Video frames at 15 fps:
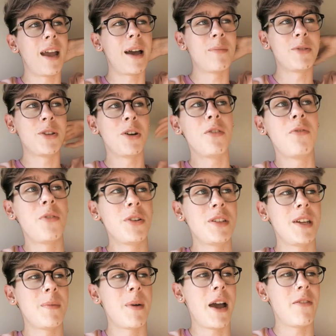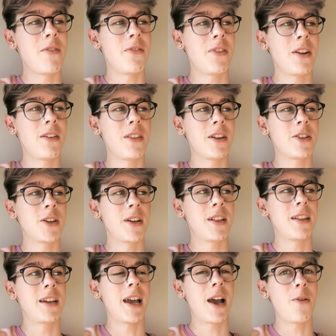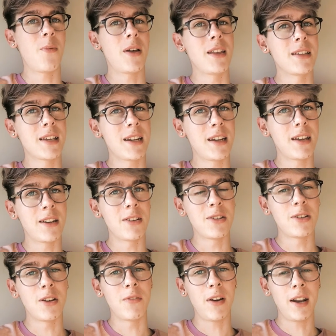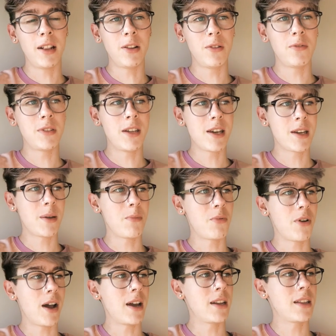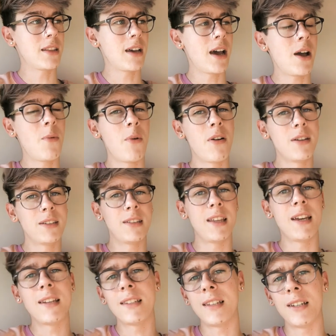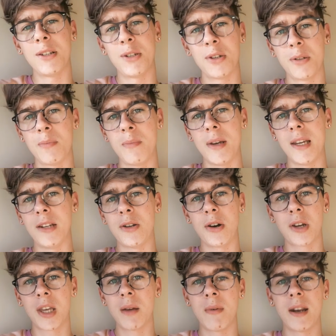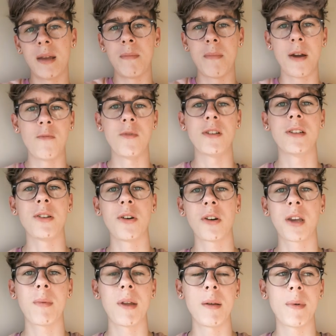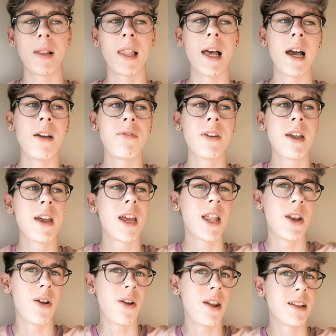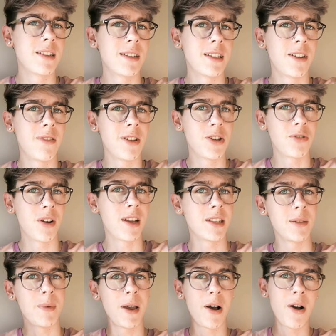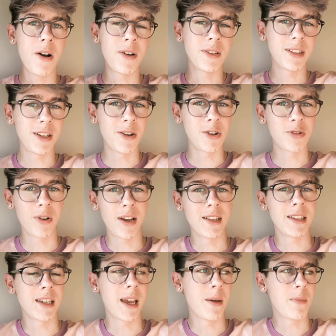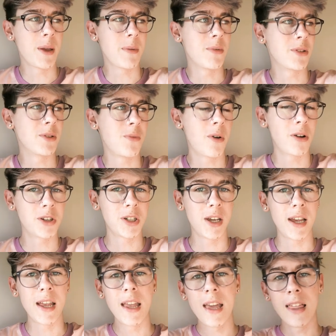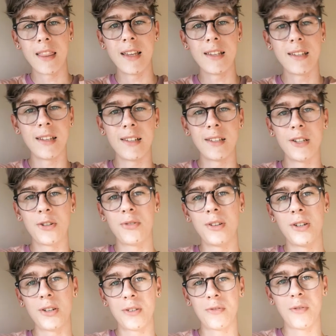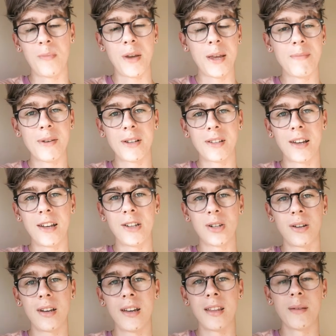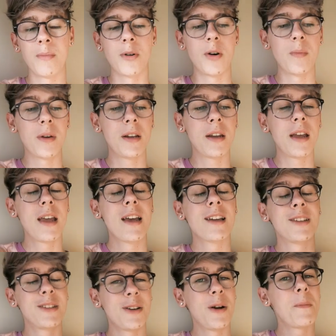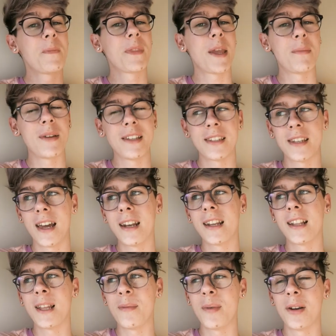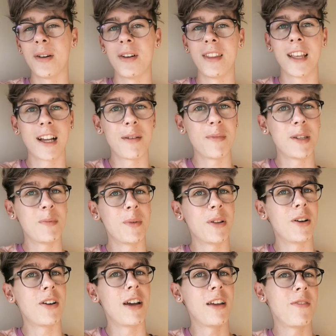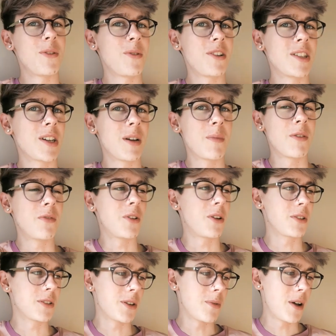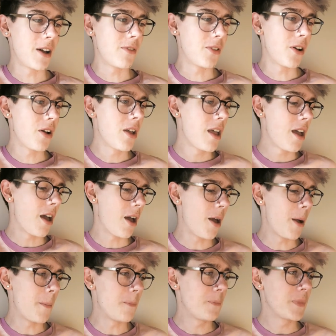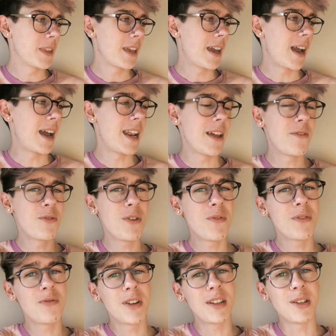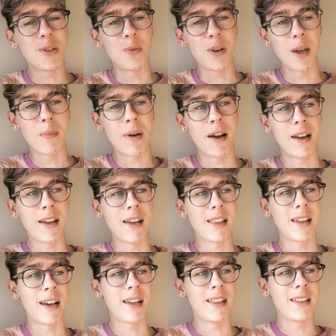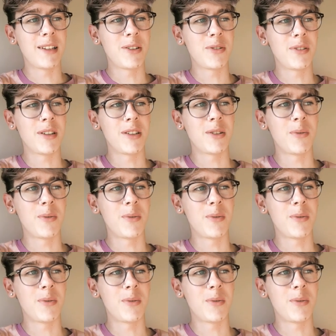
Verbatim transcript: I'm so fussy about everything on that channel and how well it's edited and stuff and I love taking pride in that whereas this is just me documenting memories and documenting my life not necessarily trying to be artsy or trying to get people to watch it this is literally just for me because I enjoy it in the moment so that being said let me know in the comments below if you enjoy my vlogs or whatever um, I never even really tweet about it like I literally